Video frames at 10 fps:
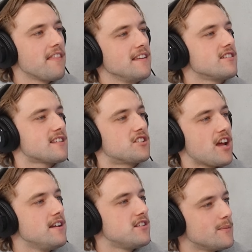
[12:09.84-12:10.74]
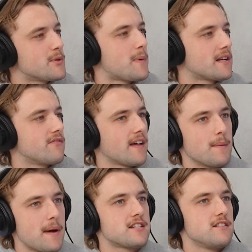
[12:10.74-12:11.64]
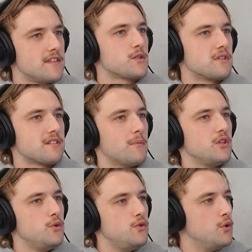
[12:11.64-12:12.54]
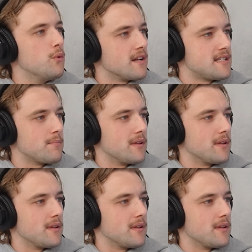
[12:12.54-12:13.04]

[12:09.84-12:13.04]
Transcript: I think just like changing the perspective. Like imagine if this was someone you knew on a deep